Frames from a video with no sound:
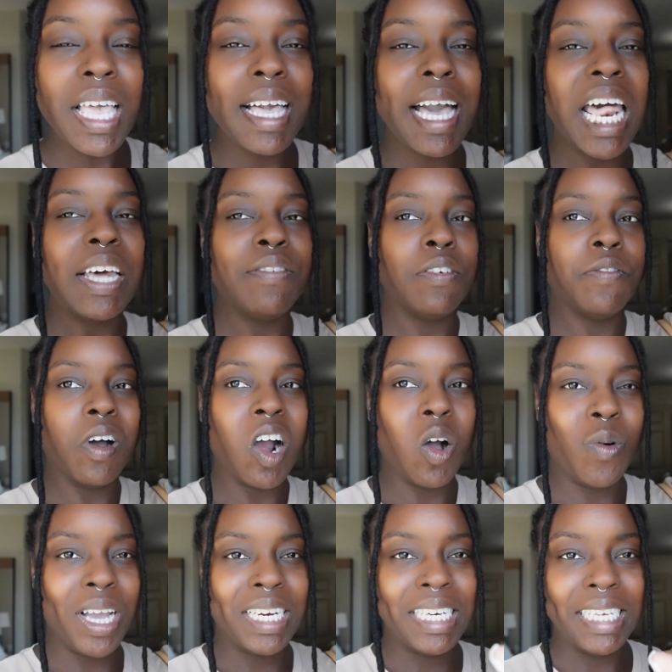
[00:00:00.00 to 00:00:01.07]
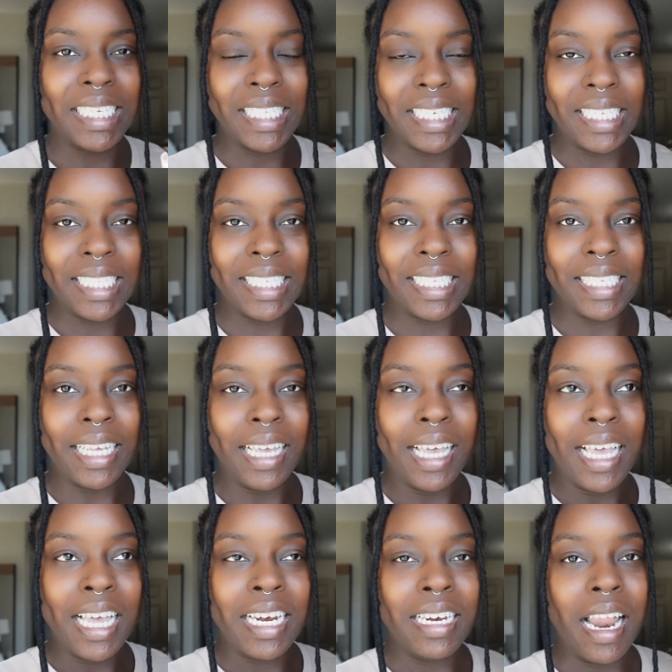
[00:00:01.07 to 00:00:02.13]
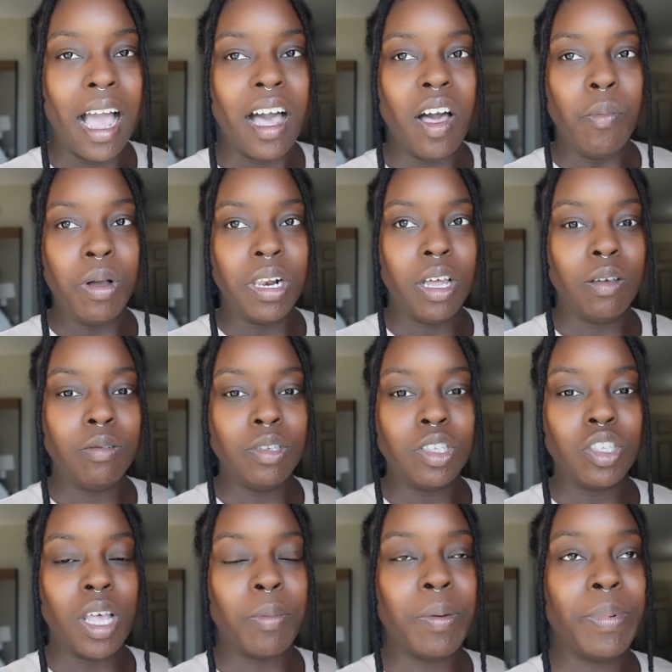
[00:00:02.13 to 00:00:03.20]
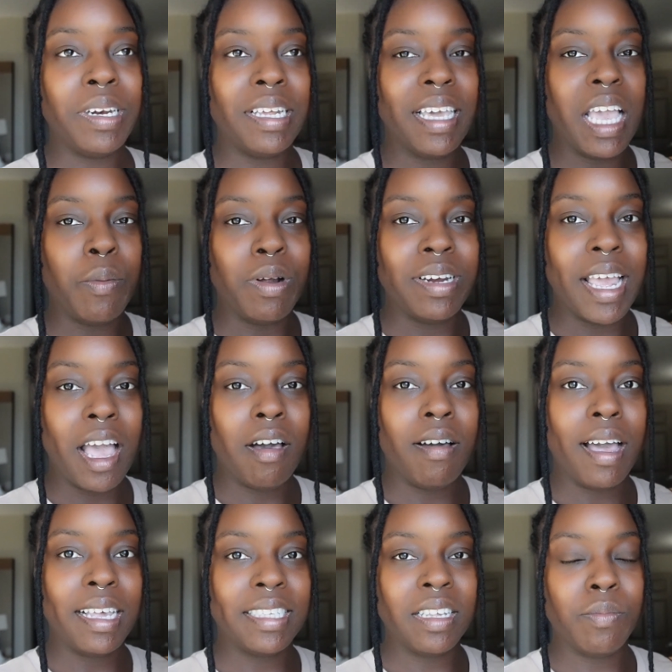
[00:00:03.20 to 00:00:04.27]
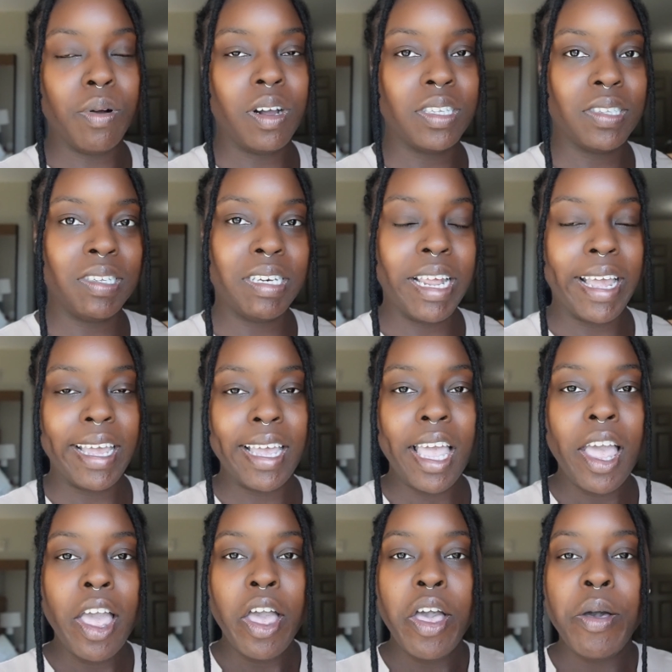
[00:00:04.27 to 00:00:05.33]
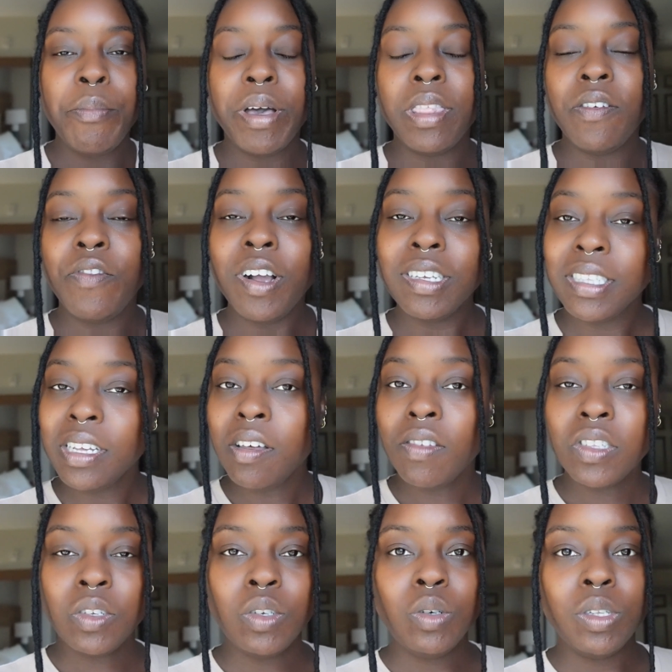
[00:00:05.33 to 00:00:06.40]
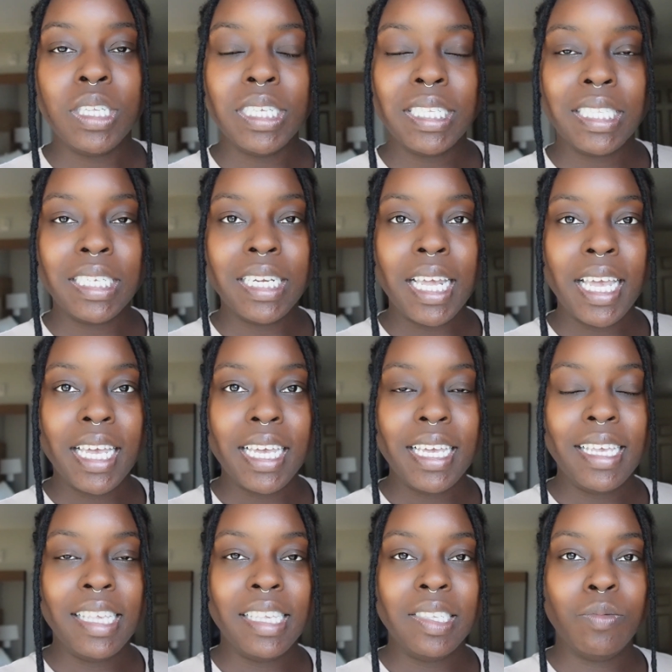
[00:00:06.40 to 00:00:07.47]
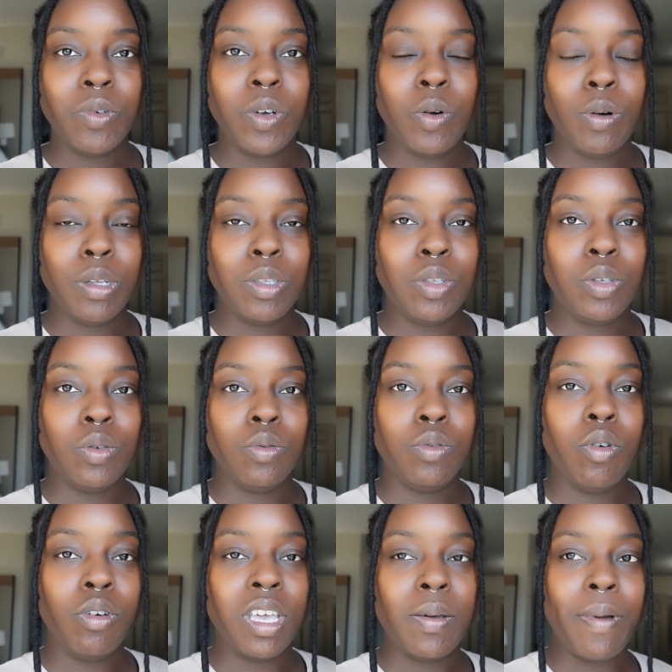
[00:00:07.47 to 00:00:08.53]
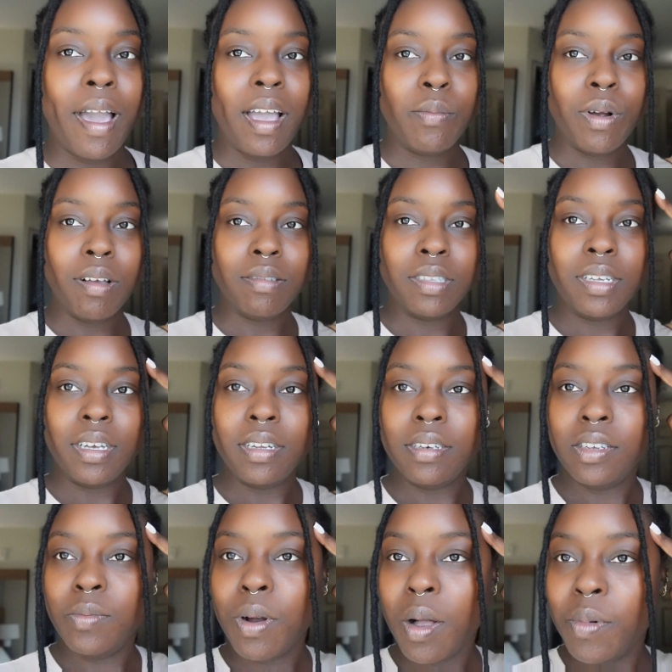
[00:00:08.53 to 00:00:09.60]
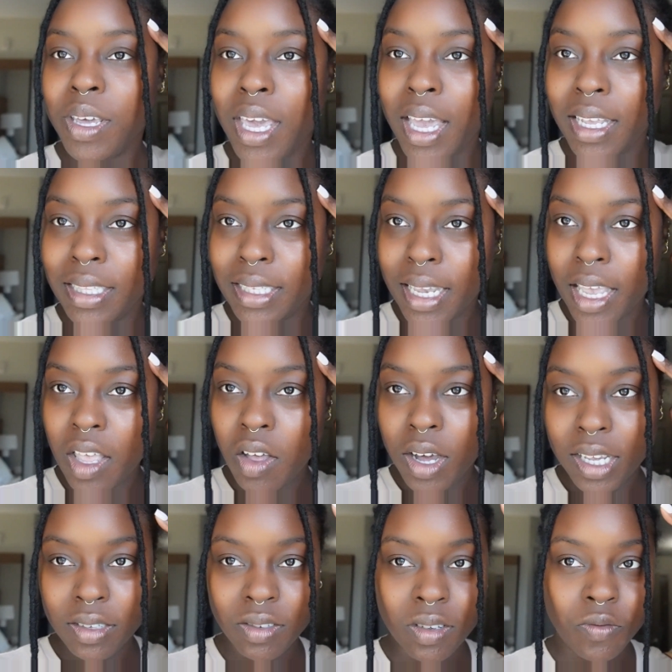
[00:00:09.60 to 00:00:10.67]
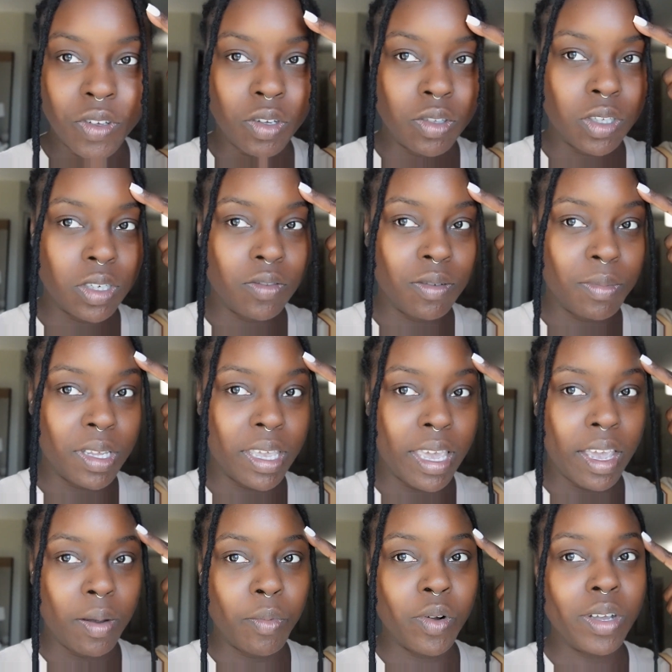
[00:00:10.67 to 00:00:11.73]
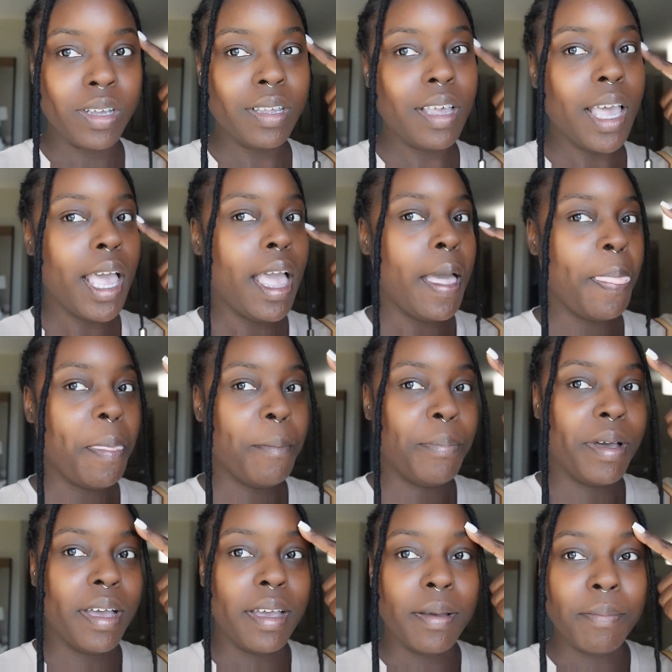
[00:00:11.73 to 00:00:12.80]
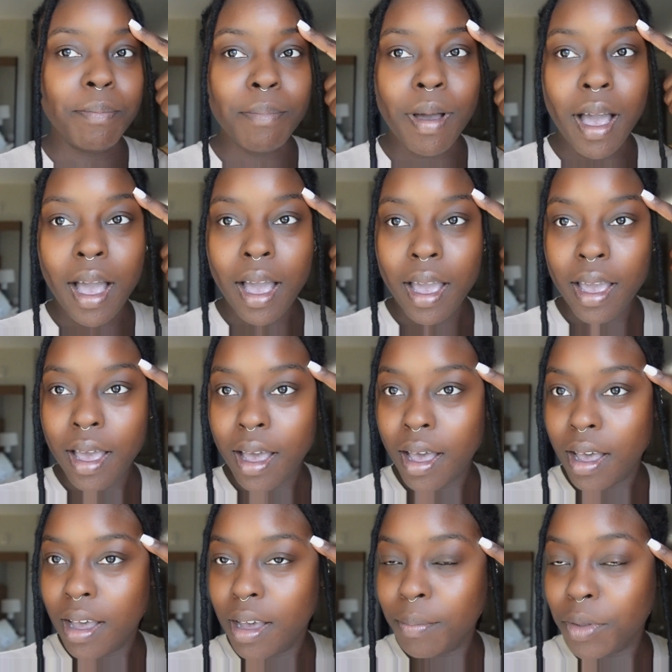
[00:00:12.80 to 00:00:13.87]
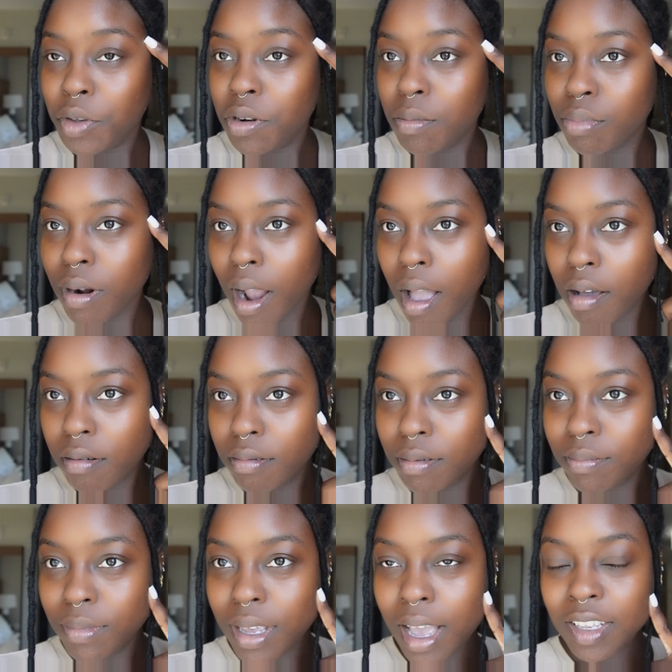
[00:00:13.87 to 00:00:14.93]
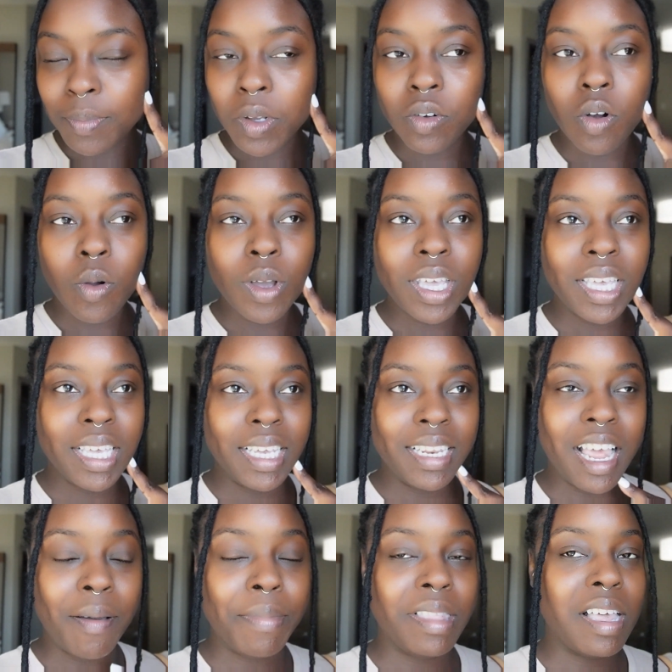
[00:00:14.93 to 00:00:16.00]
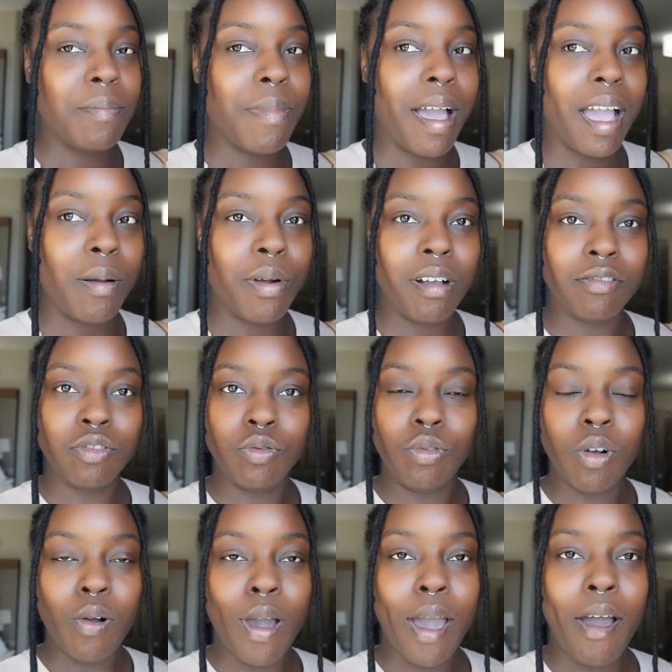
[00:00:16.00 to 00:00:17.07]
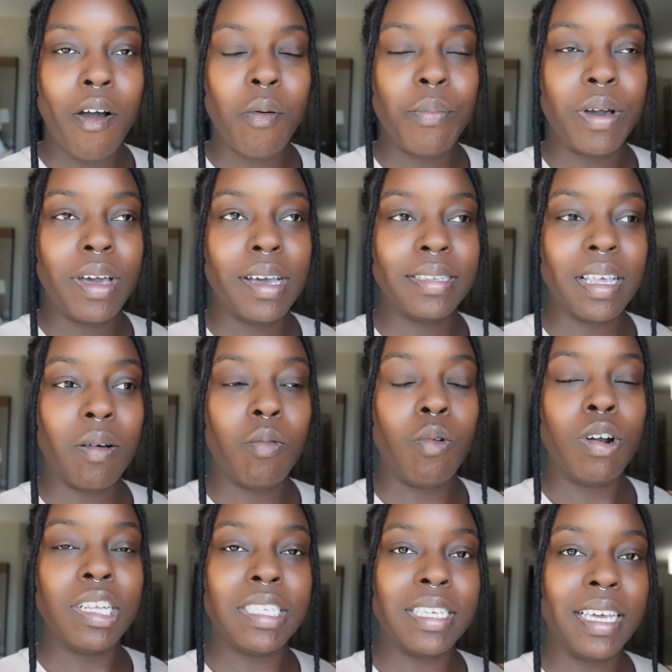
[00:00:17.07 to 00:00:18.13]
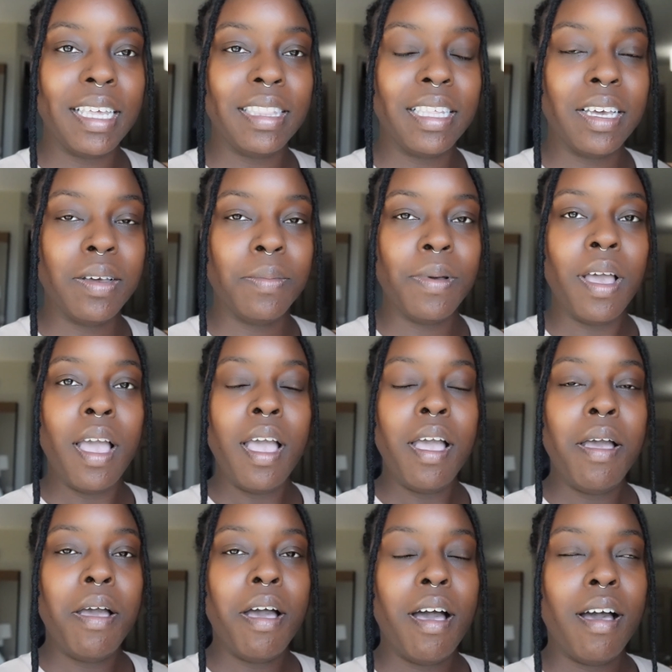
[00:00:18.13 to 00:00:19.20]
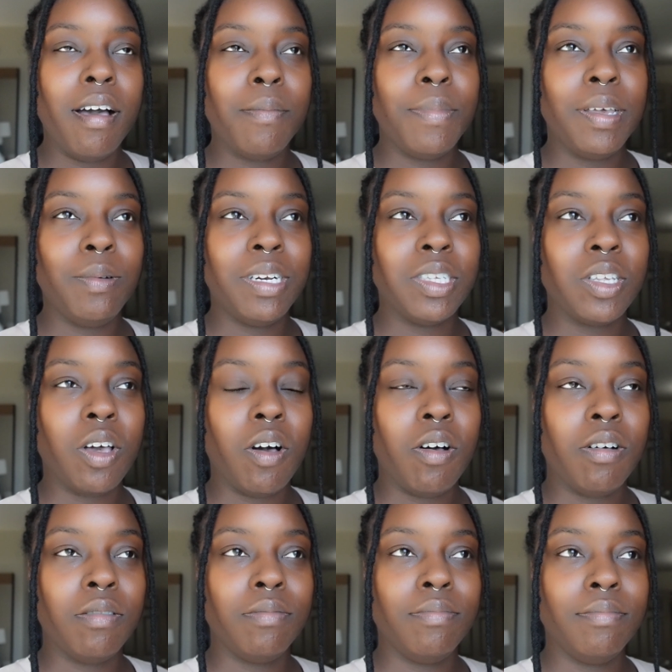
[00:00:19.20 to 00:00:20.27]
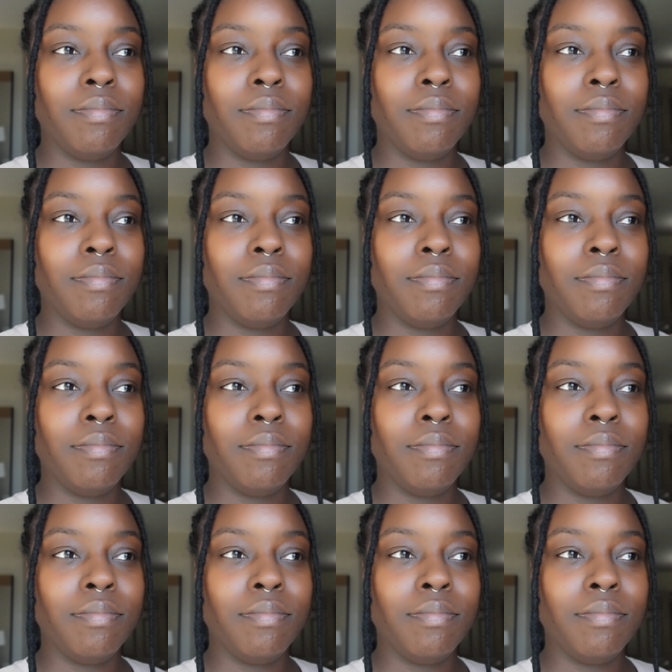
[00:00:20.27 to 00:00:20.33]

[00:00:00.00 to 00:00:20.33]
kind of a far away distance, not up close. So I'm gonna put the camera down at some parts of the day. But the first thing on the to-do list today is we're going to go get my eyebrows done. You probably can't tell because there's a filter from the camera, but my unibrow has been growing, and I've been letting my eyebrows grow out because I wanted to get them what is it called,